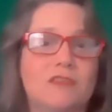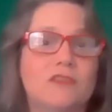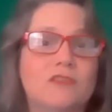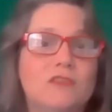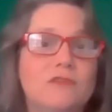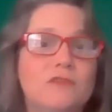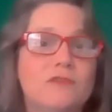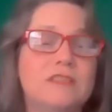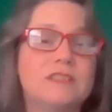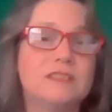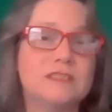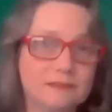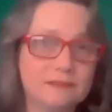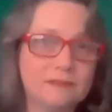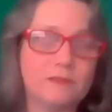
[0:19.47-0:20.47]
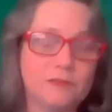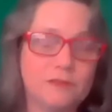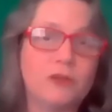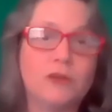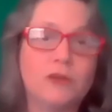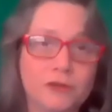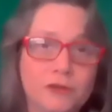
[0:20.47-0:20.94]

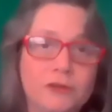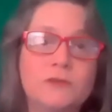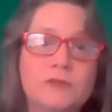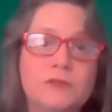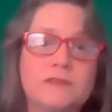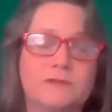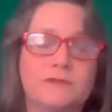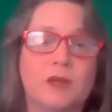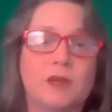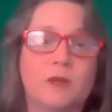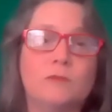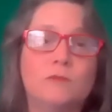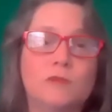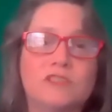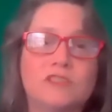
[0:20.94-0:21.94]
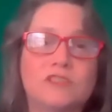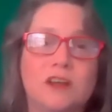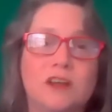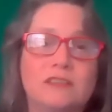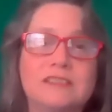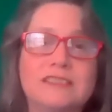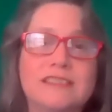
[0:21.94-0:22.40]
her newest film, which
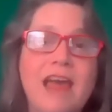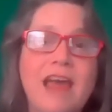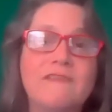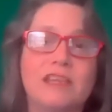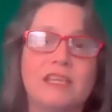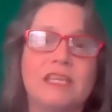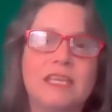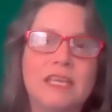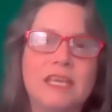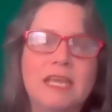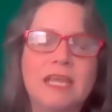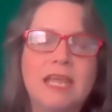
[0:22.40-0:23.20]
is called Savvy.